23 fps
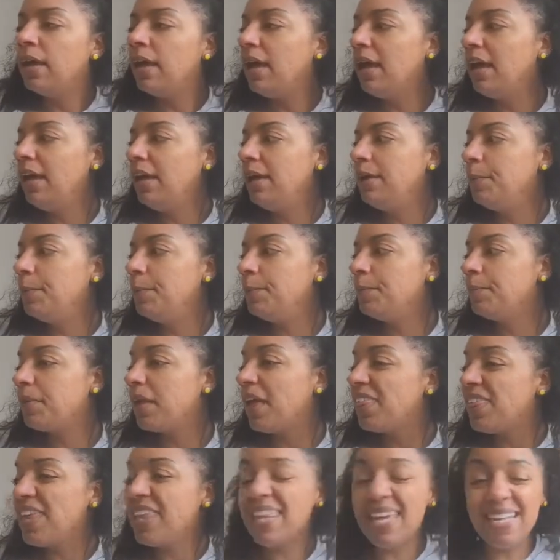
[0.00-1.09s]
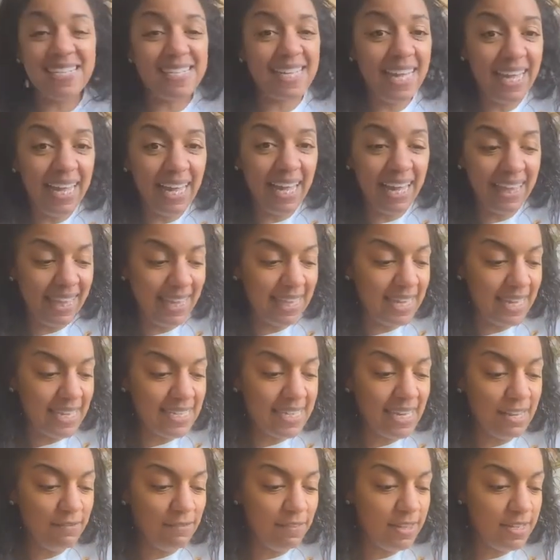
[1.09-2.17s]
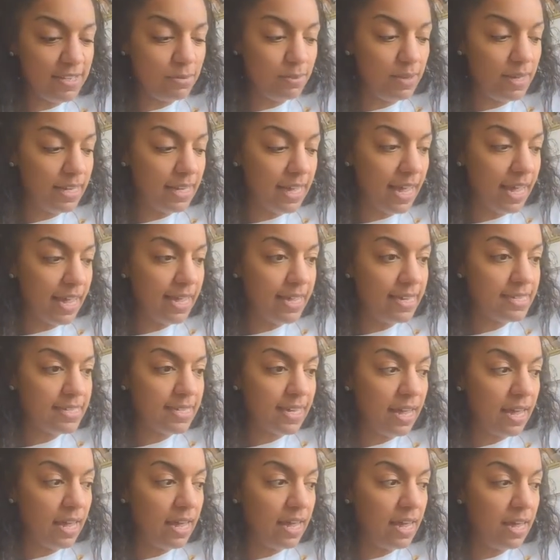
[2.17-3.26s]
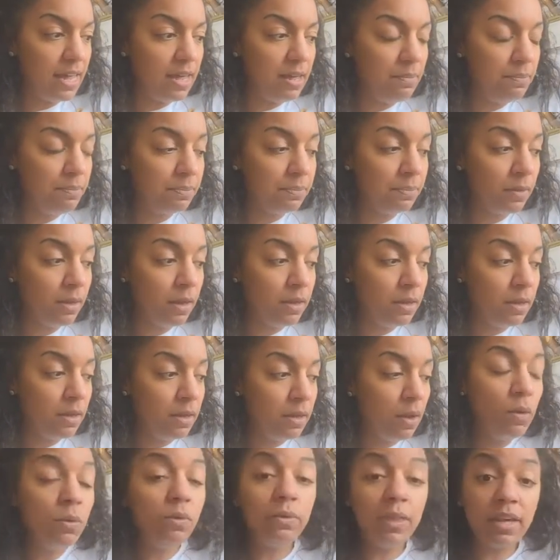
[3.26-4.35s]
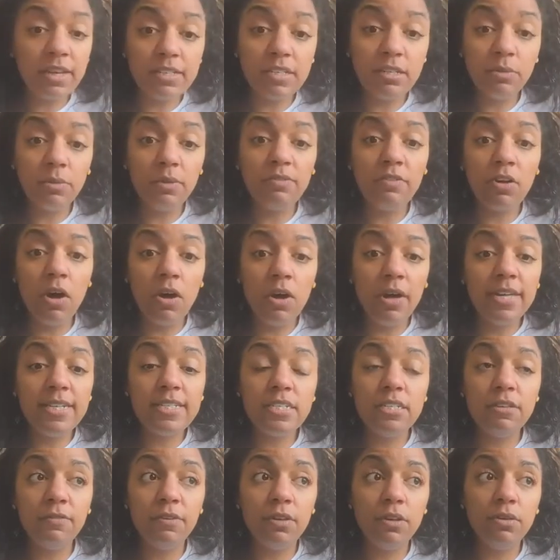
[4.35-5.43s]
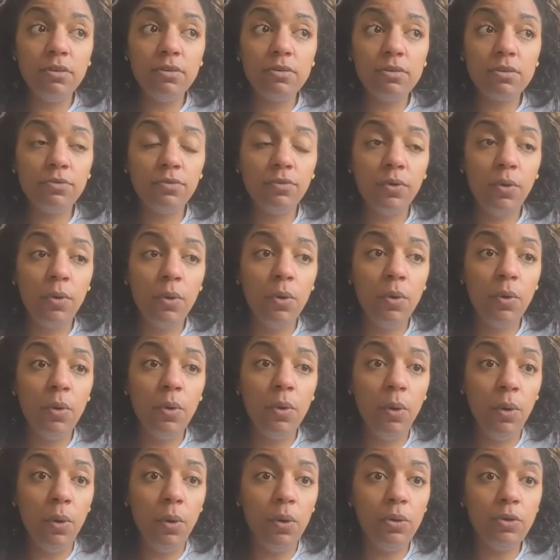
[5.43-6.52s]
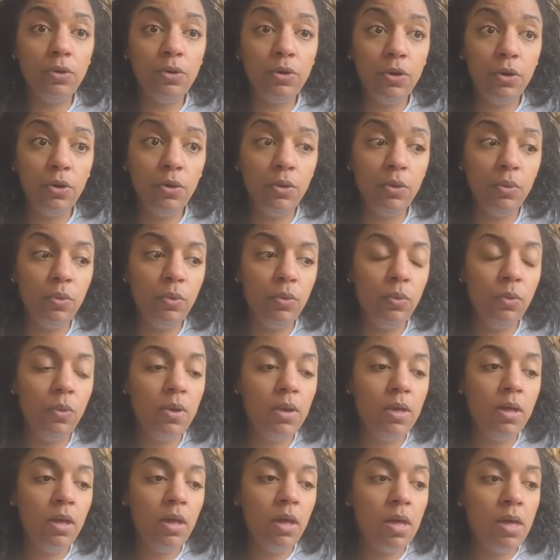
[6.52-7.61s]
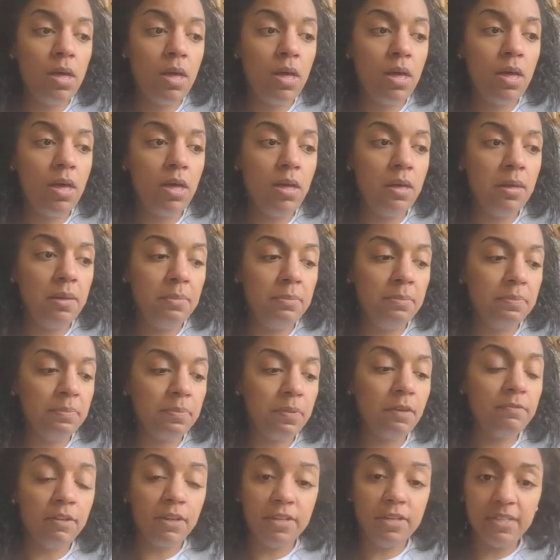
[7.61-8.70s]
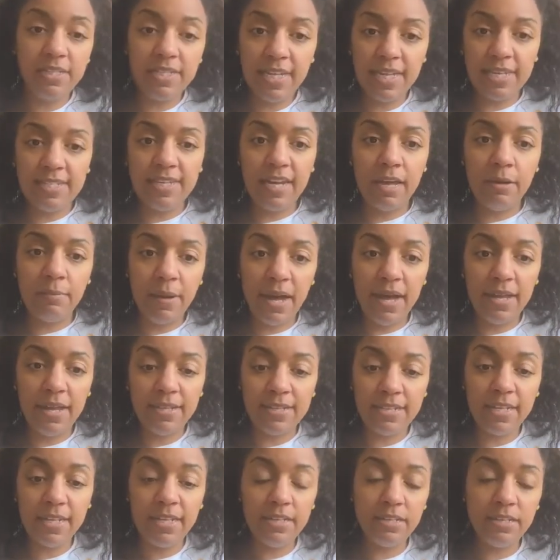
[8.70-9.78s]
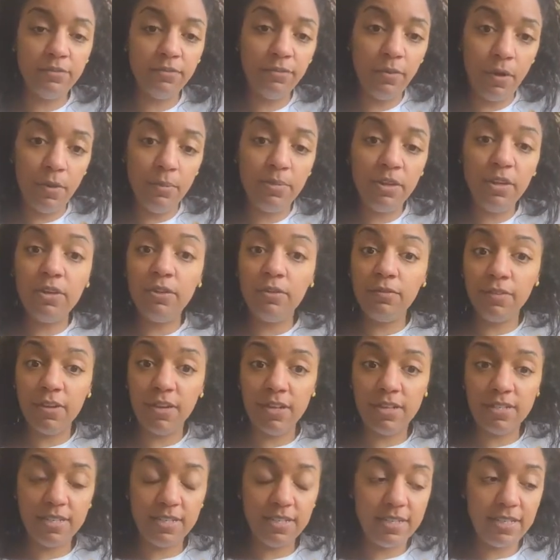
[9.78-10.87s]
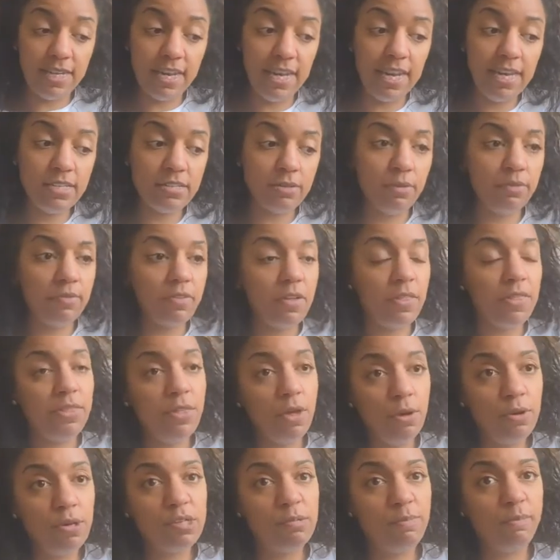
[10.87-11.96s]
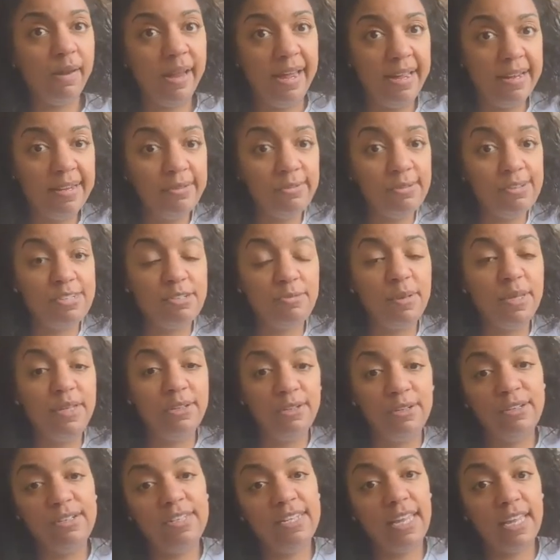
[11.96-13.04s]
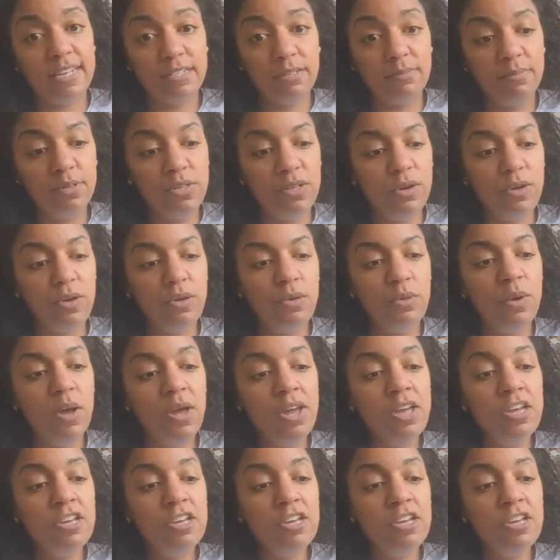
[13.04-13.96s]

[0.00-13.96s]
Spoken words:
I think that's it. I think that's it for this week, guys. Oh, that's what we've got. Interviews for new volunteers to help behind the scenes from the university. So we've got those planned, which would be good to get some new